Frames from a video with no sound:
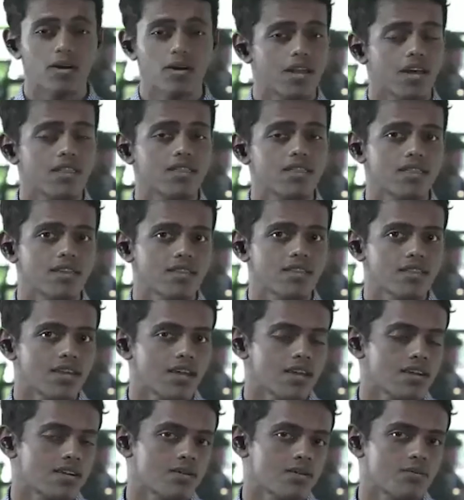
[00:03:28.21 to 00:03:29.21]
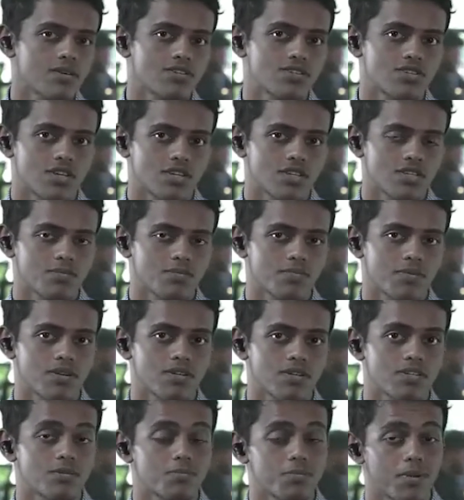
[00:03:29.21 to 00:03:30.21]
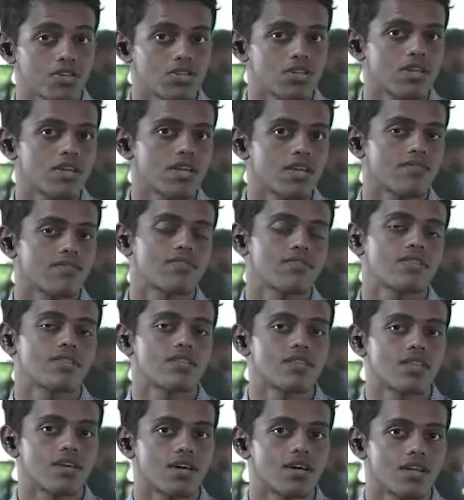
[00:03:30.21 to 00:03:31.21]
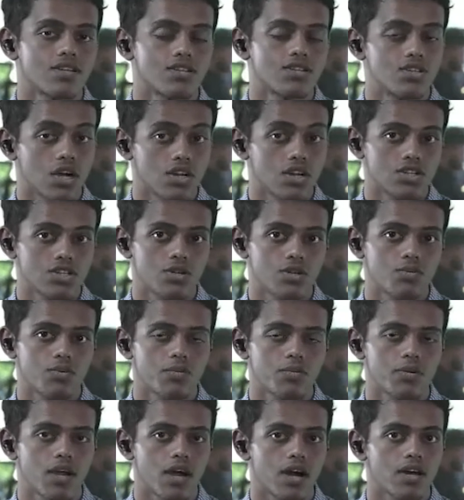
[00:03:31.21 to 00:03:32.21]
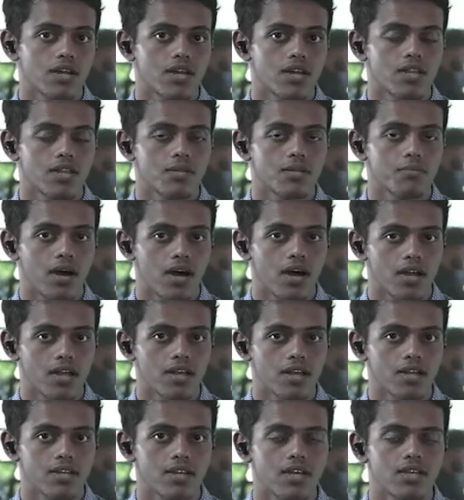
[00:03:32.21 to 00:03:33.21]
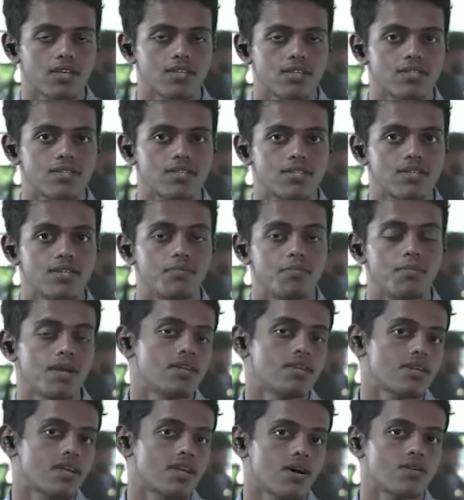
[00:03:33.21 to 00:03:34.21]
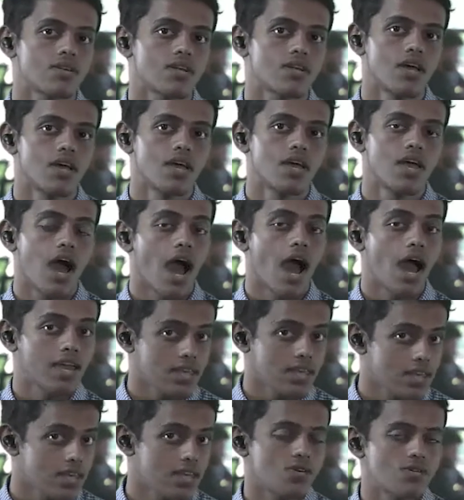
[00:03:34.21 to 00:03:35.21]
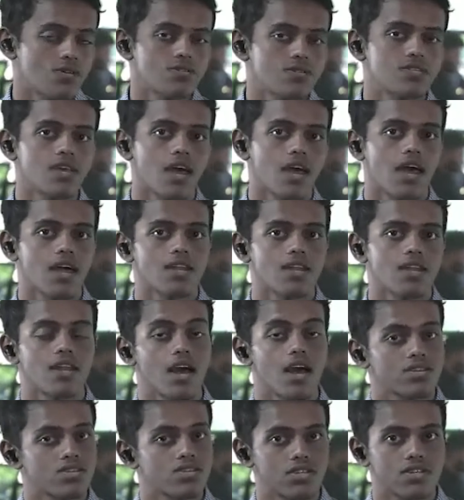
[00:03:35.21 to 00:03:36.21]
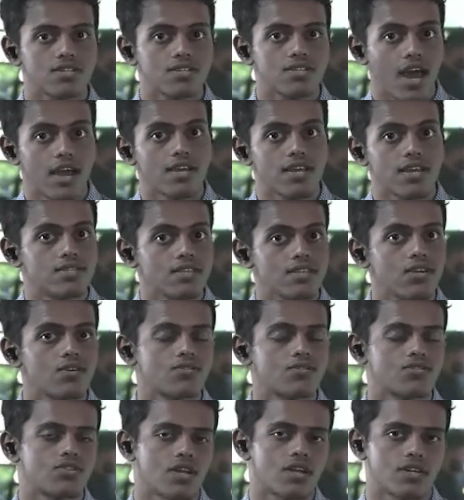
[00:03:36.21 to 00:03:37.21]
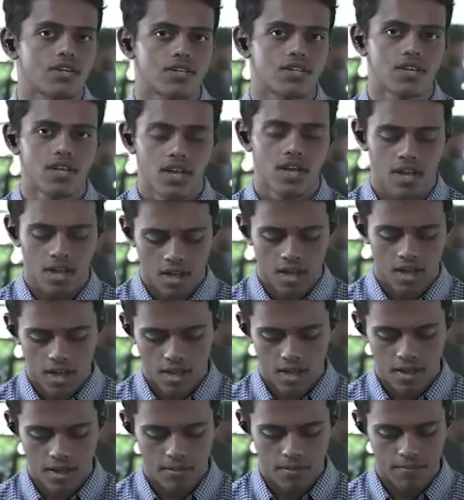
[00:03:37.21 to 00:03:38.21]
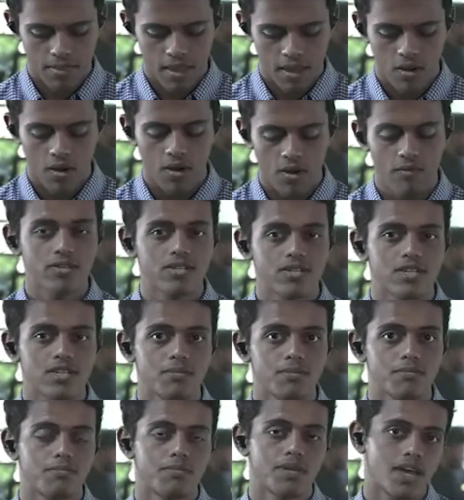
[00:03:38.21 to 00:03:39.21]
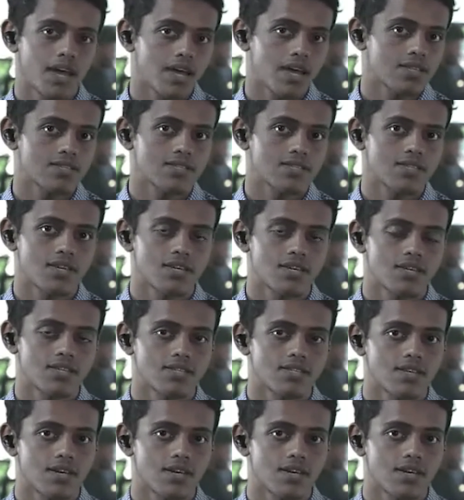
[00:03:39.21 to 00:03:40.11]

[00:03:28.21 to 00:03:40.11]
another thing that I really want to stress upon, especially given at the juncture where we are in the market, is the debate around IEOs and last year's ICO trend. Now, obviously, Binance is